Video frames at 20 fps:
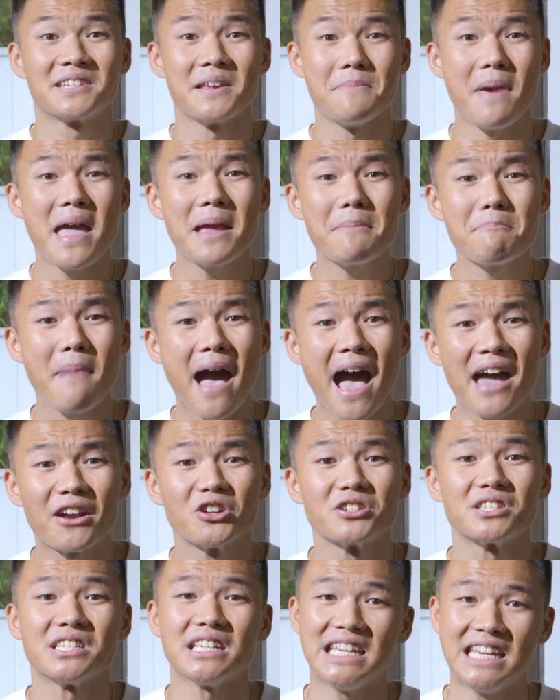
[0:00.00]
To make
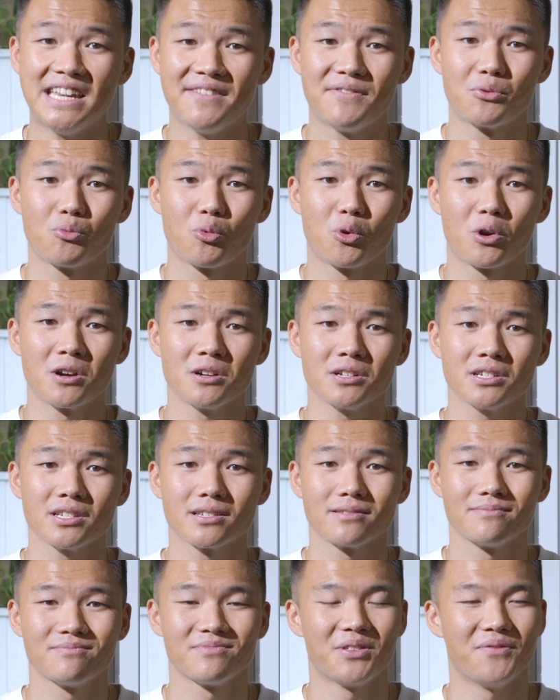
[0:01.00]
matters even
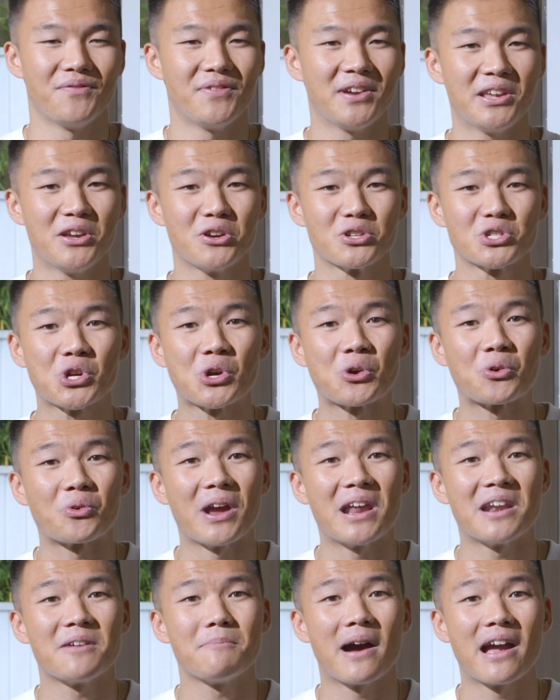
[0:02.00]
worse, the videos
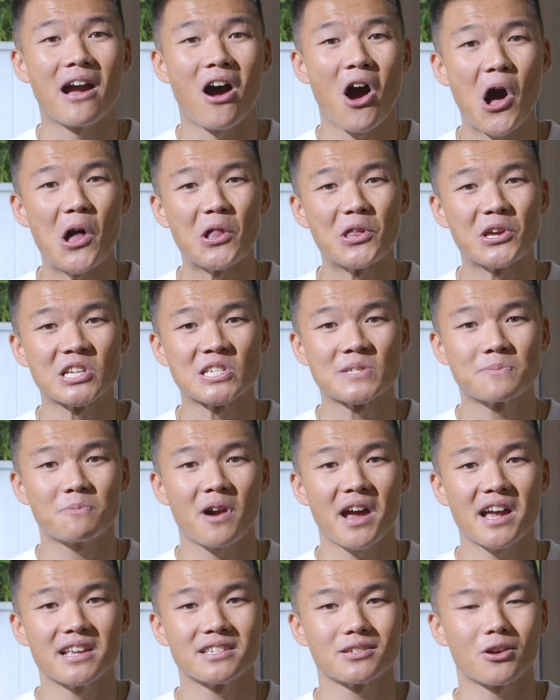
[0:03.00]
created by
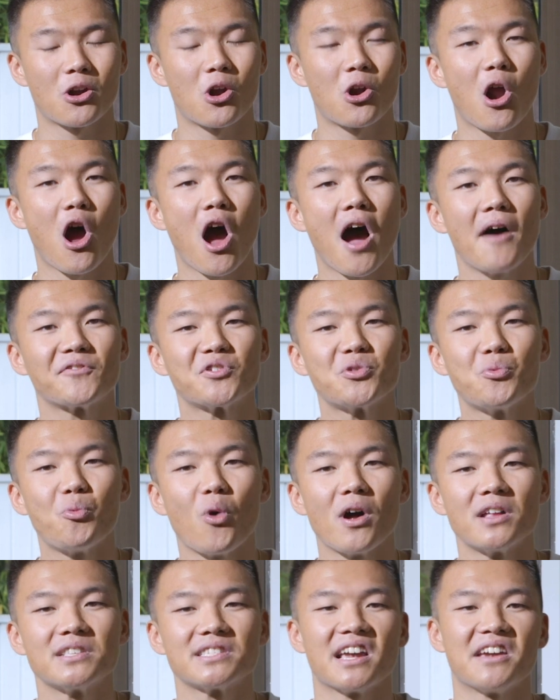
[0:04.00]
AliExpress are often
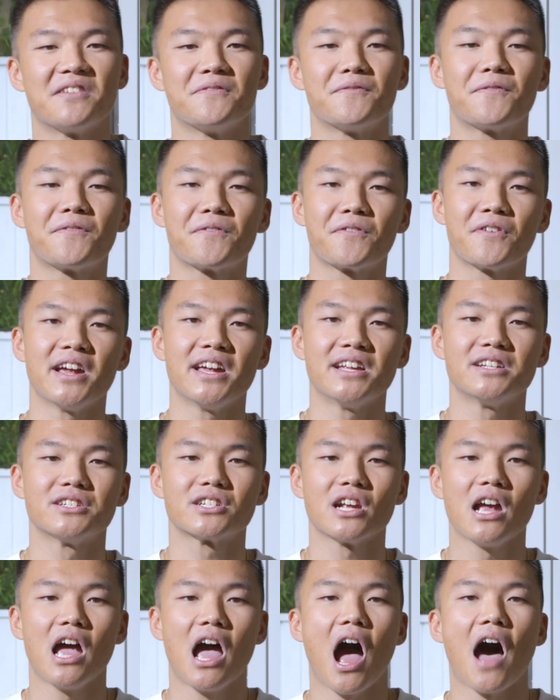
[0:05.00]
ones that
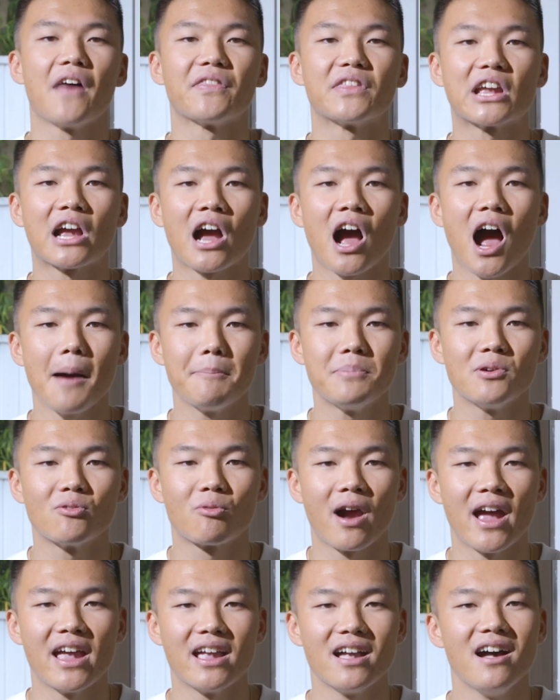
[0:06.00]
infringe on the
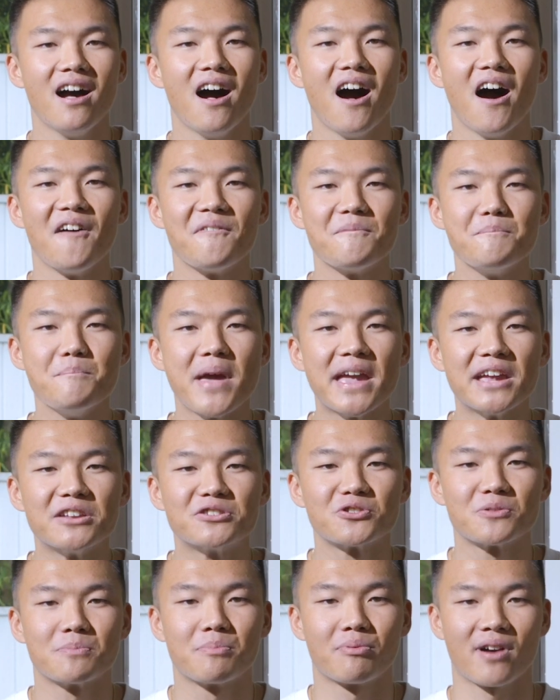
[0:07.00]
copyright of
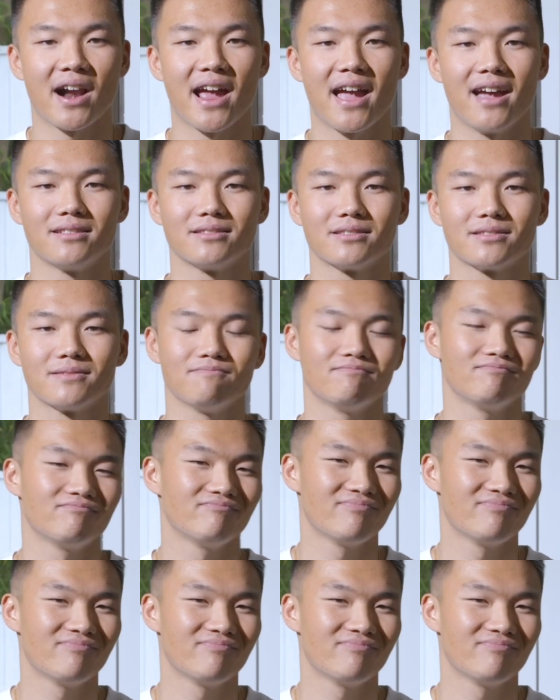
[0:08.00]
major brands.